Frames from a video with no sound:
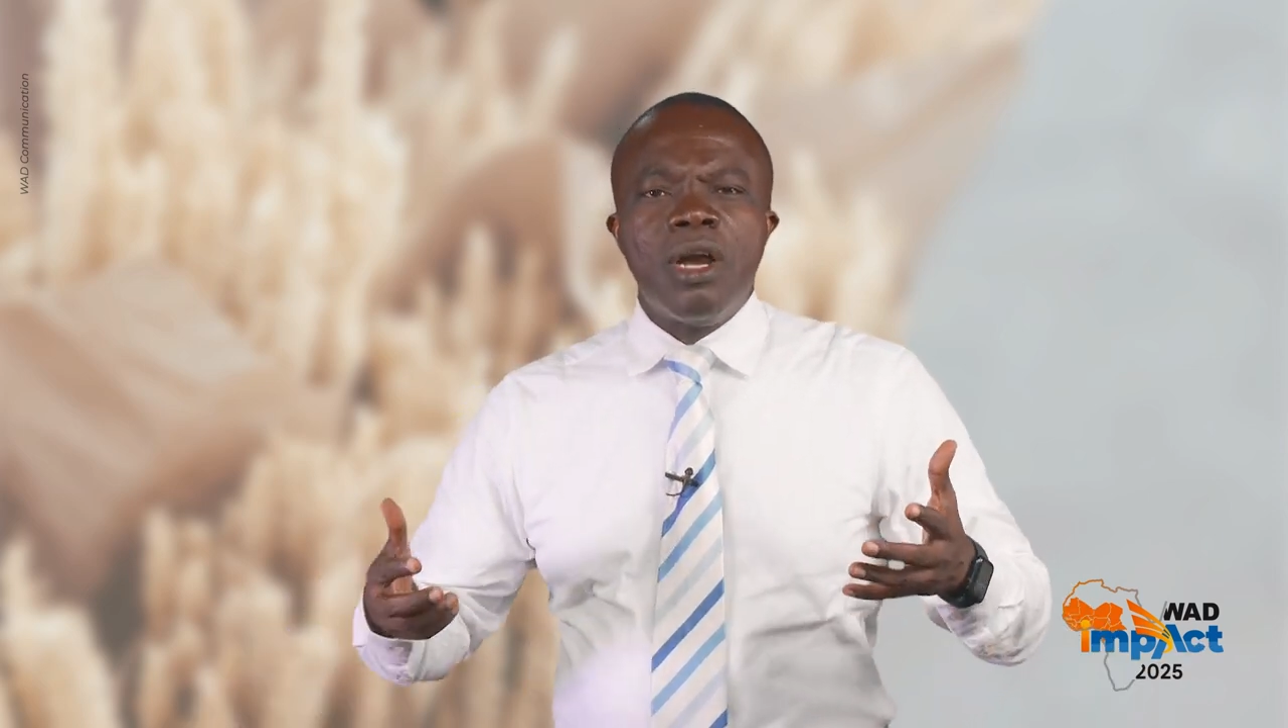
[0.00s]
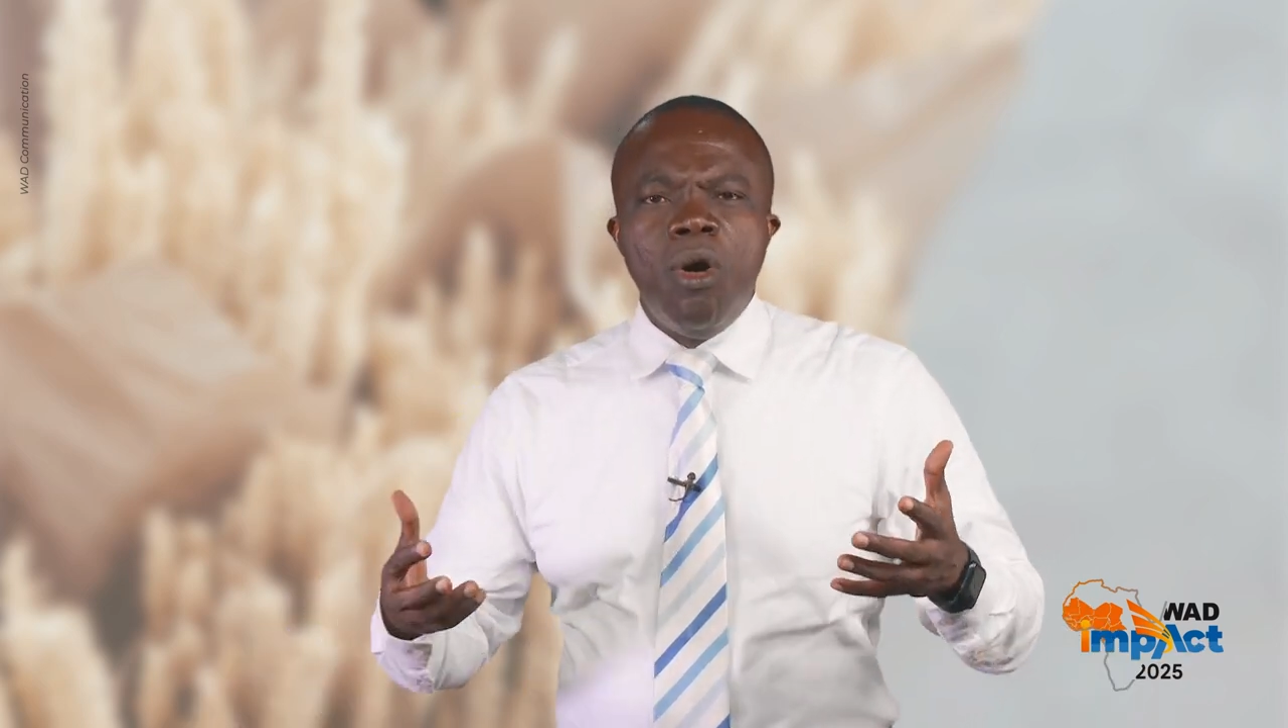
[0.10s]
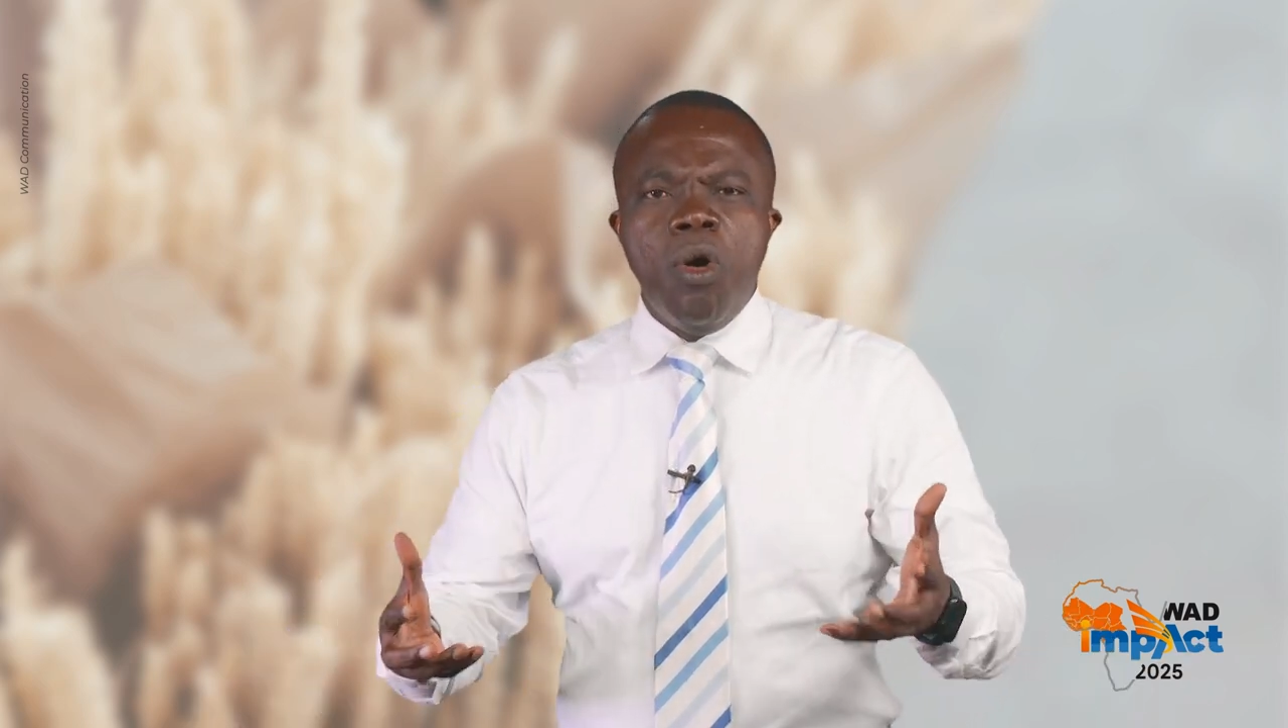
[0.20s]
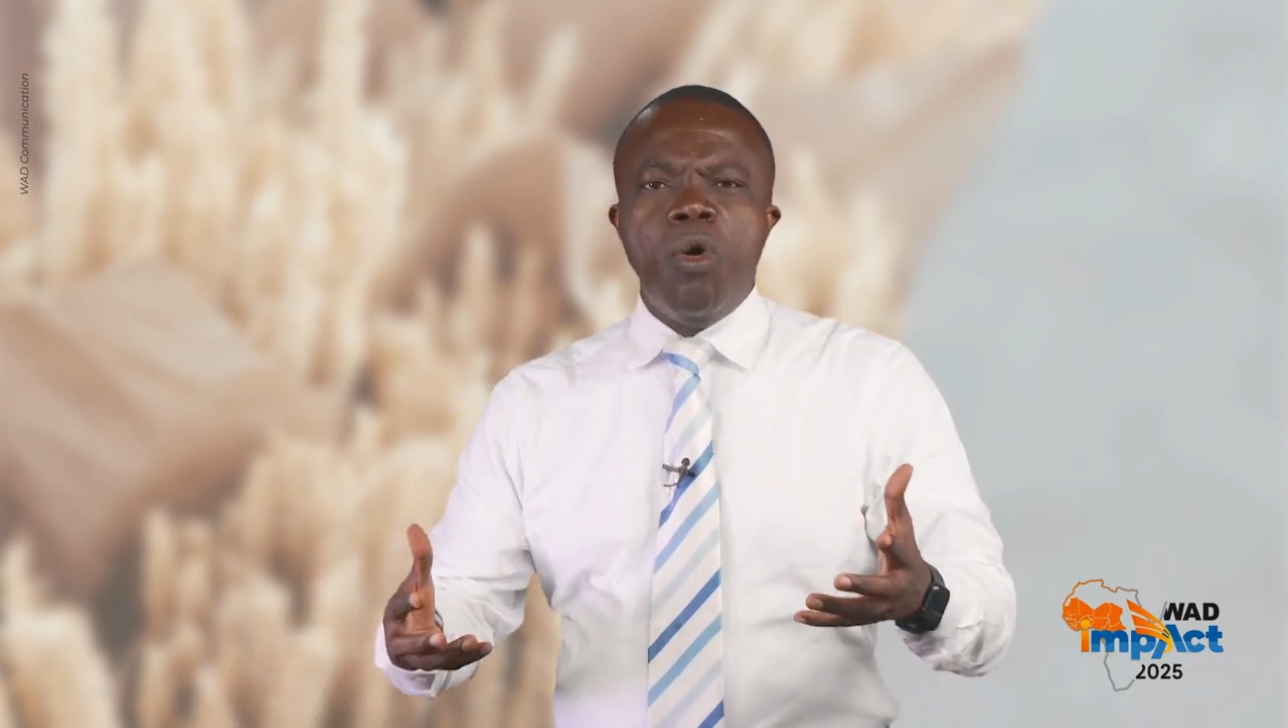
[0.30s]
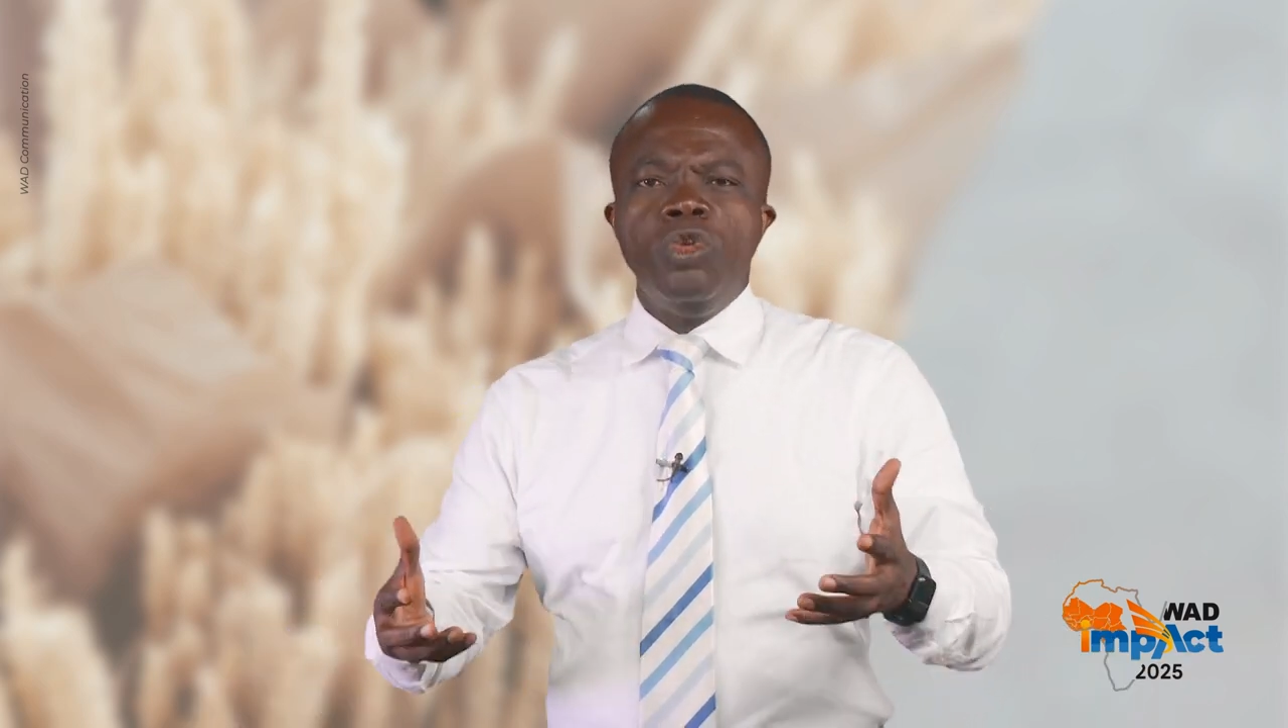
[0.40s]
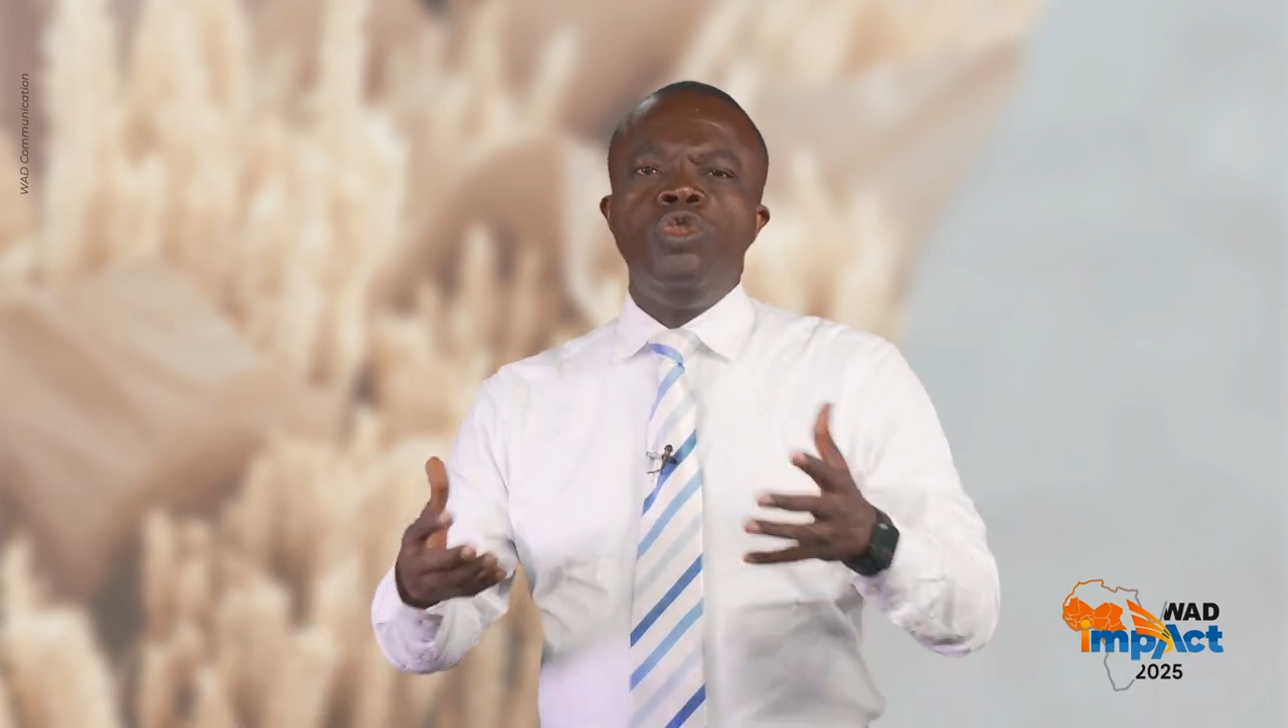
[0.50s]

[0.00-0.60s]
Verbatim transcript: call